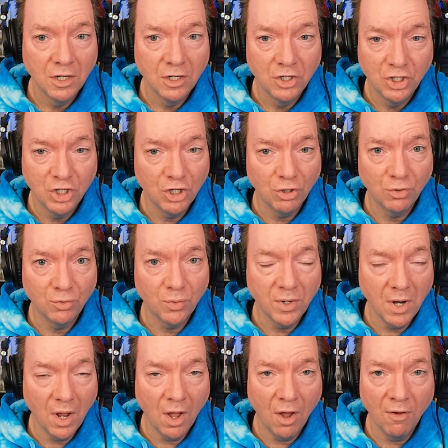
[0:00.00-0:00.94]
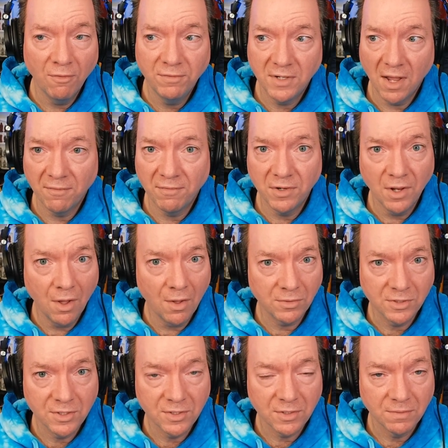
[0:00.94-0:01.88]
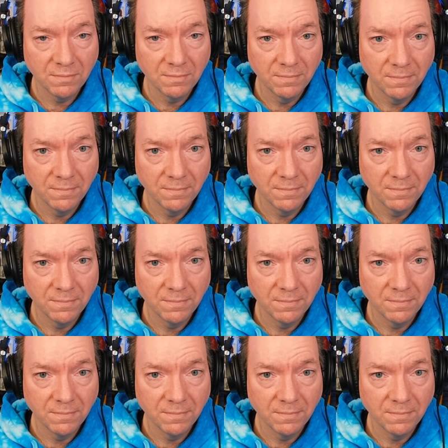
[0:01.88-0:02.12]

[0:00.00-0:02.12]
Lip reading: children of deaf adults,